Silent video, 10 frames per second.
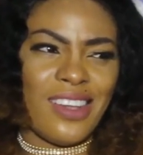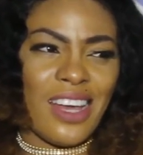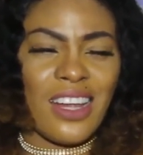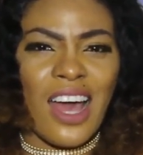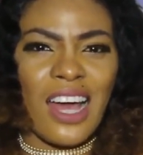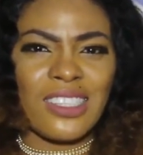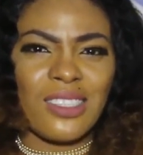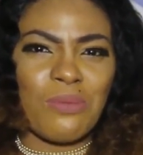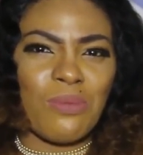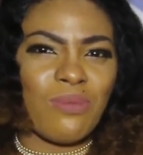and I
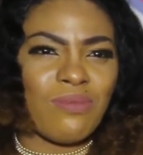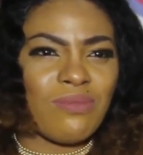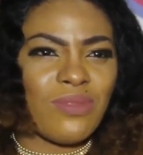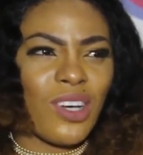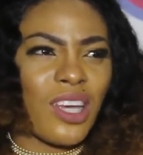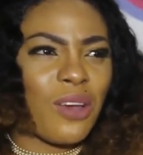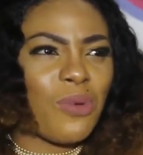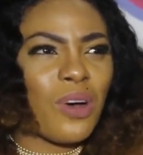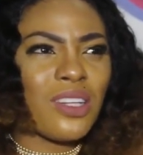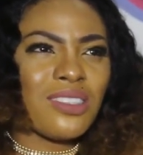asked him, "Okay,
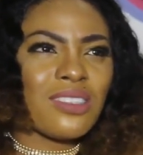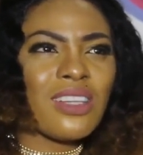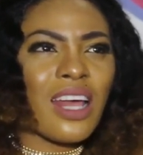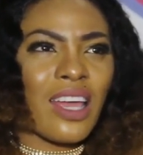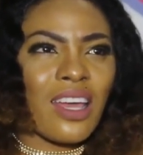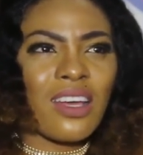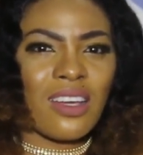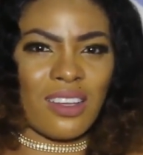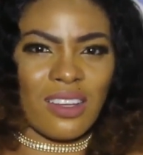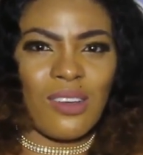what's like?"
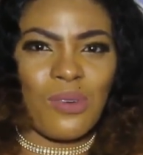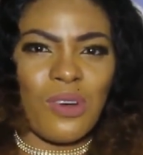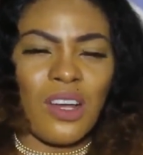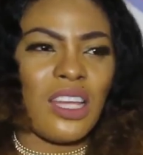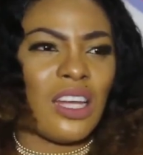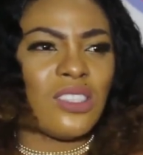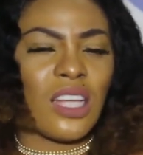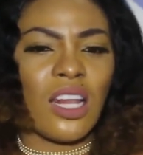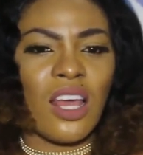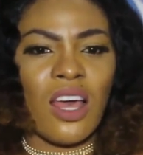Well, he now
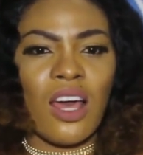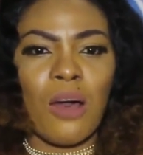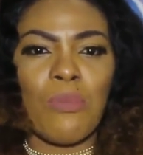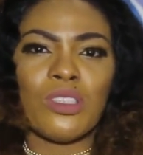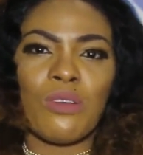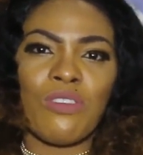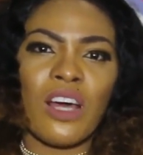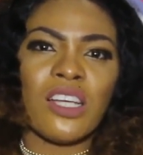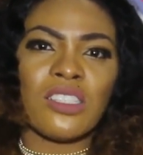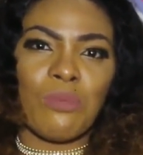said, "A
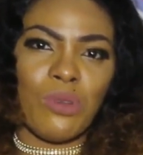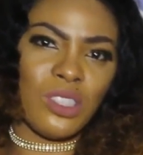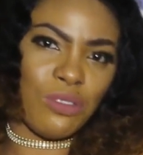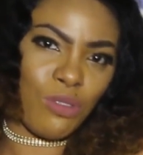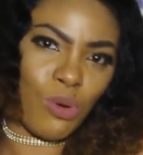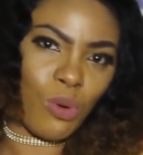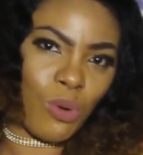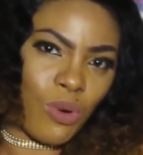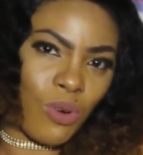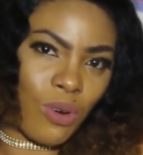butterfly is a beautiful
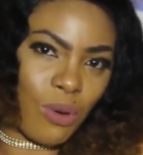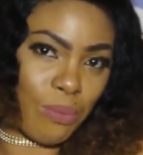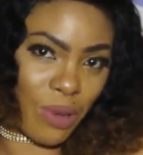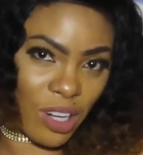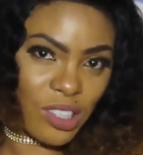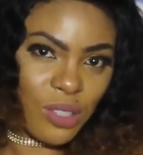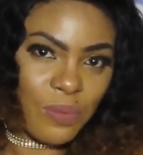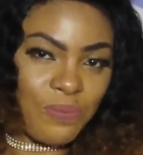bird,